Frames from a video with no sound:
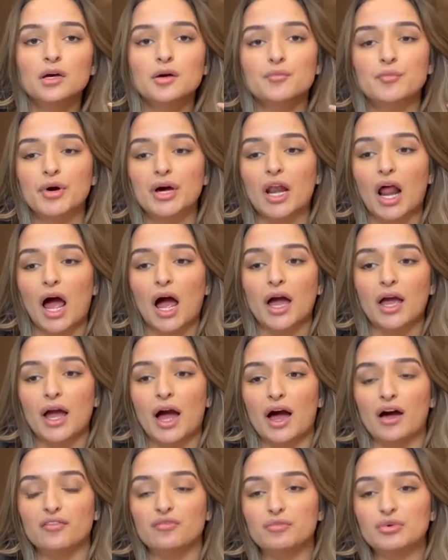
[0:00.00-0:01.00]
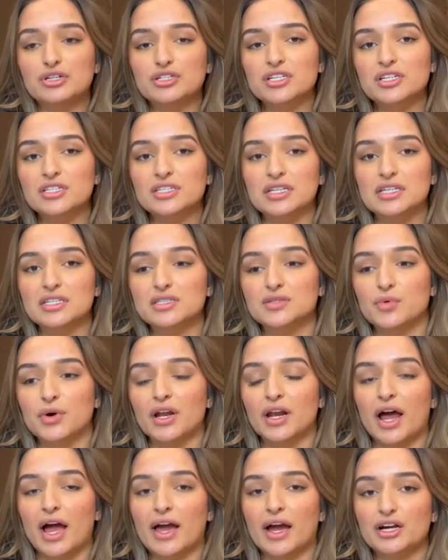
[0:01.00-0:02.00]
But I have purchased this
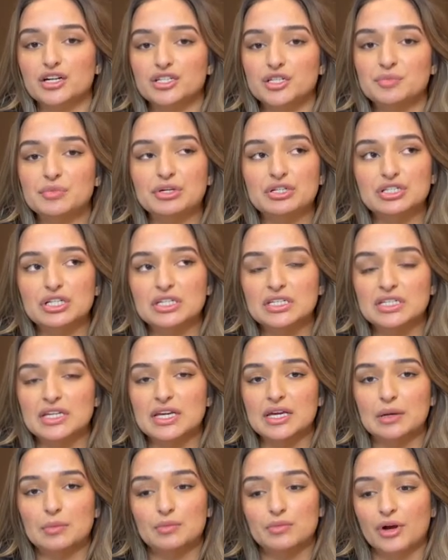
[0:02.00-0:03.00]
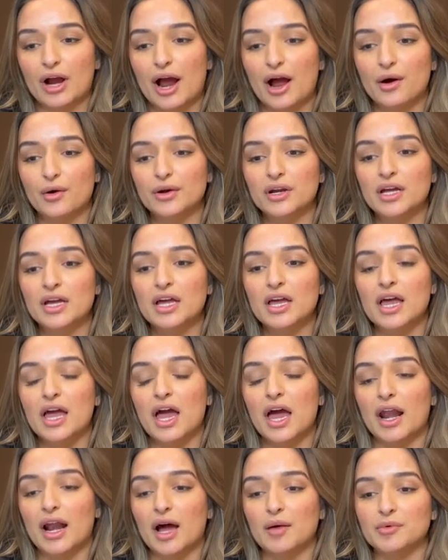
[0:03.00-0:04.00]
one. I actually purchased it in brown
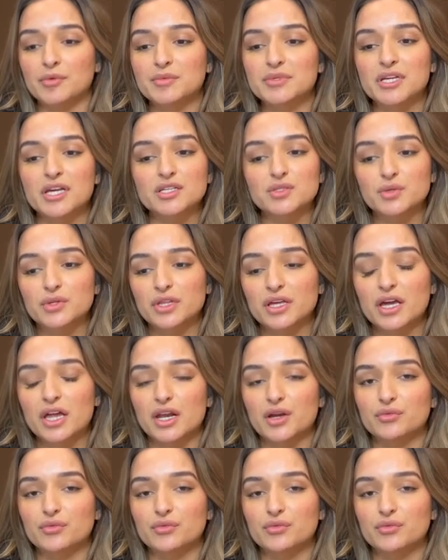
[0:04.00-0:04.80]
and I'm obsessed with it.